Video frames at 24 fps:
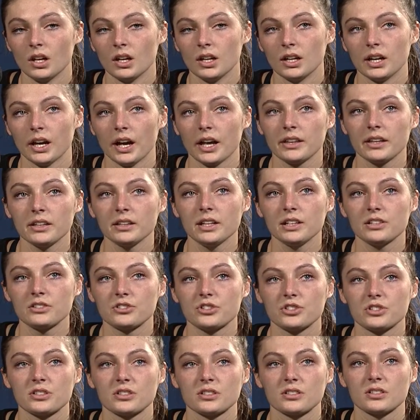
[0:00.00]
Yeah, I think that's
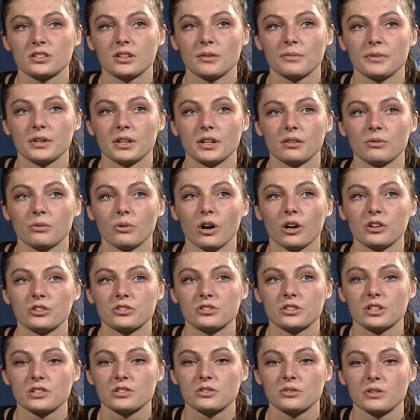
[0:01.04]
just something
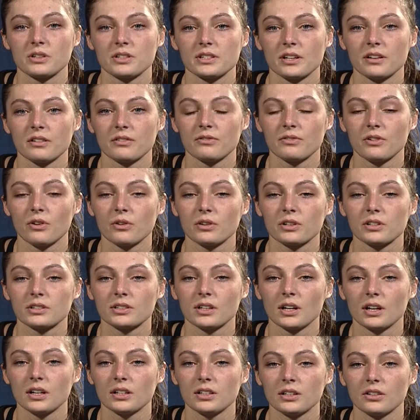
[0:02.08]
Washington's always had to focus
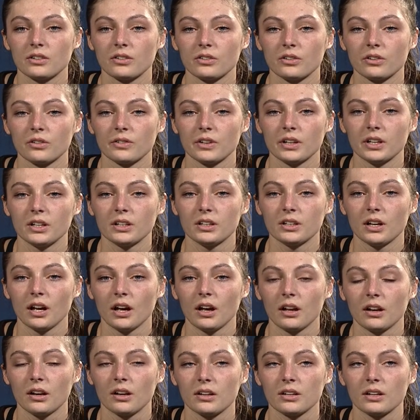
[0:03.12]
on is serving.
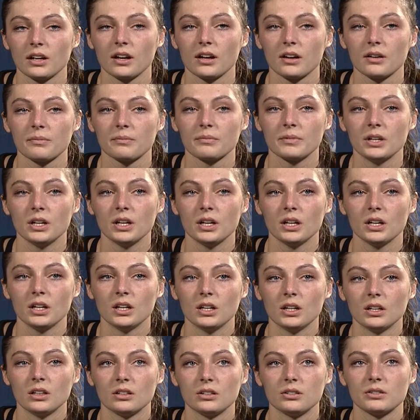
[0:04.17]
And um,
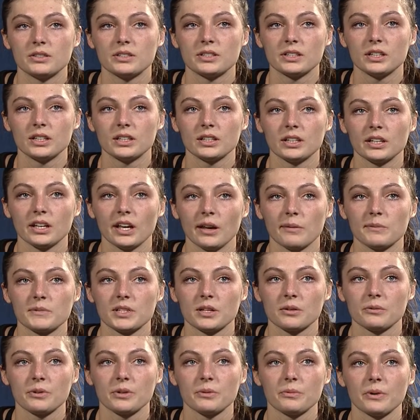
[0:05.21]
you see in the games
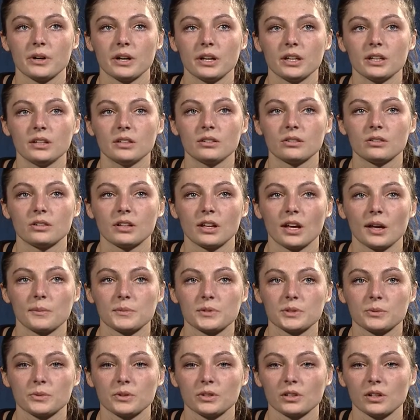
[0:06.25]
that we win are the games
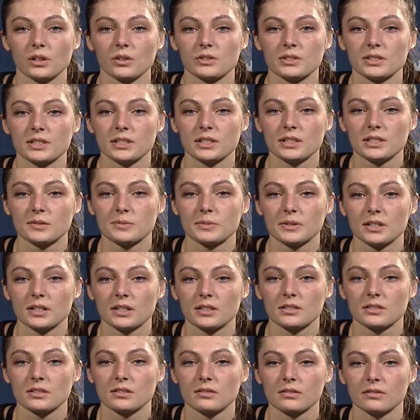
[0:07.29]
that we're close in. It's
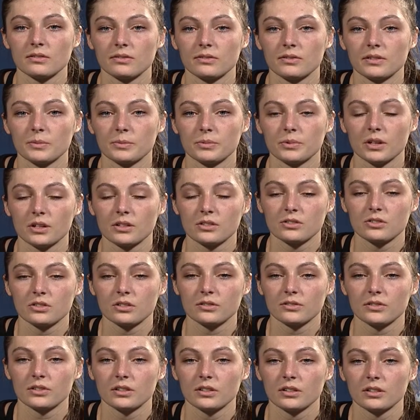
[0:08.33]
because of the pre-
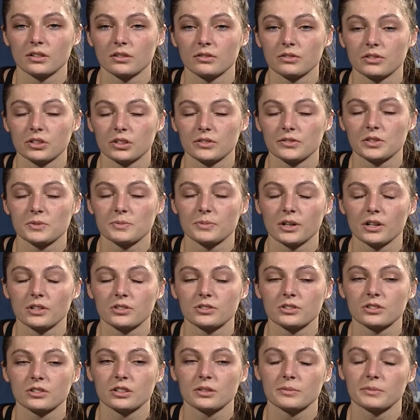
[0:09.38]
server service
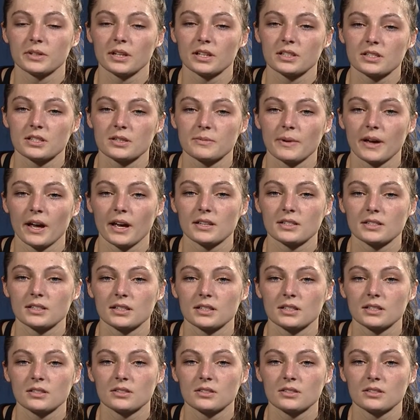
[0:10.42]
pressure and because of the passing.